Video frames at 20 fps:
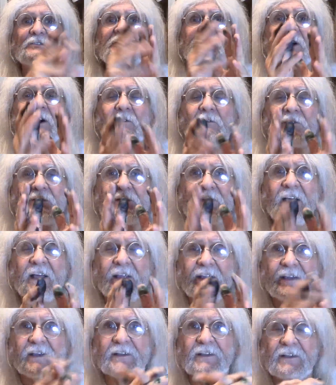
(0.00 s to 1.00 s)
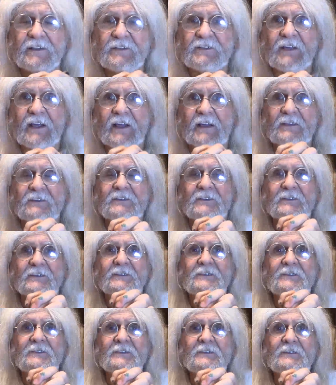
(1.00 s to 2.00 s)
Don't take any
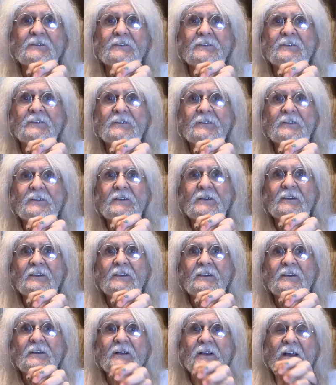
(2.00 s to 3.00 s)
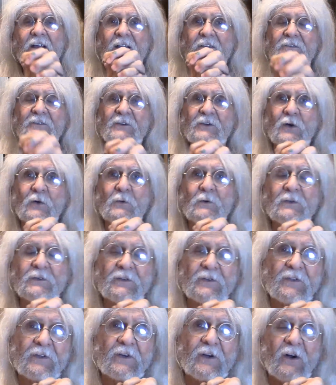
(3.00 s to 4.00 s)
chances. If you're going
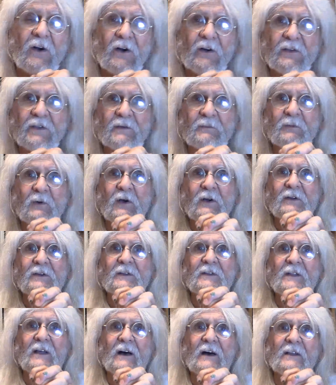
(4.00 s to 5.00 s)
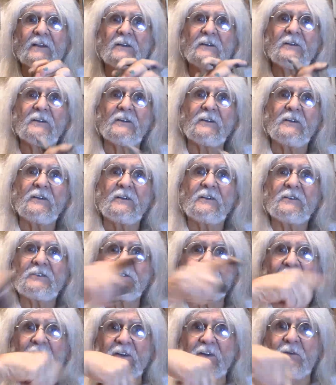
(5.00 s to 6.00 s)
to the car in your parking lot,
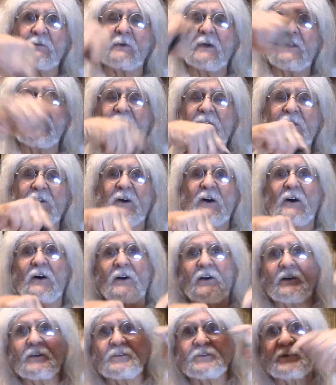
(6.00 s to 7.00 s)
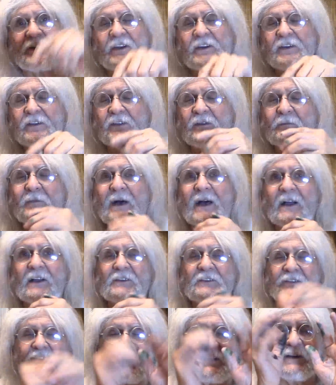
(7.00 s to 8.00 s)
check around the car, check in the back
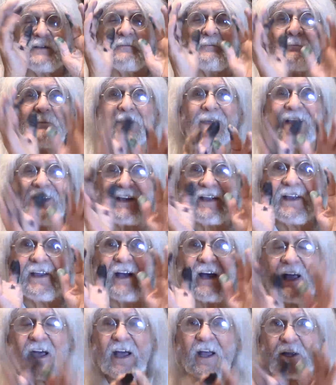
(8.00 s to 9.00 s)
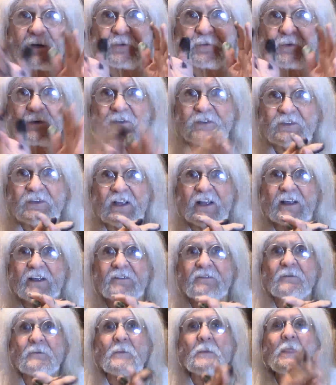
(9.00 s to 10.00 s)
seat. Be extra
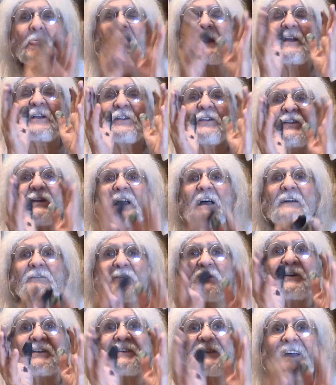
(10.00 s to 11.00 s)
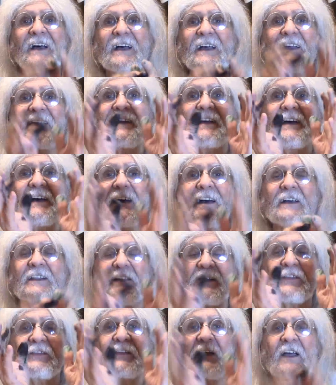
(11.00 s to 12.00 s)
safe. Never take
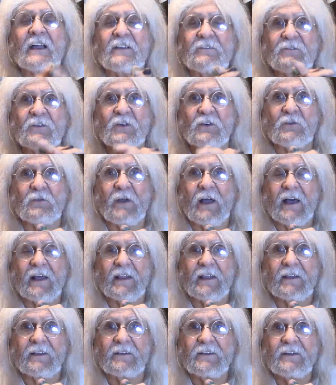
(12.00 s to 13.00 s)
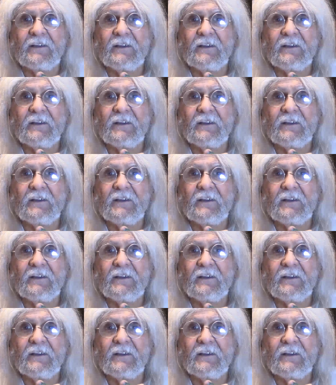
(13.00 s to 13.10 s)
anything for granted.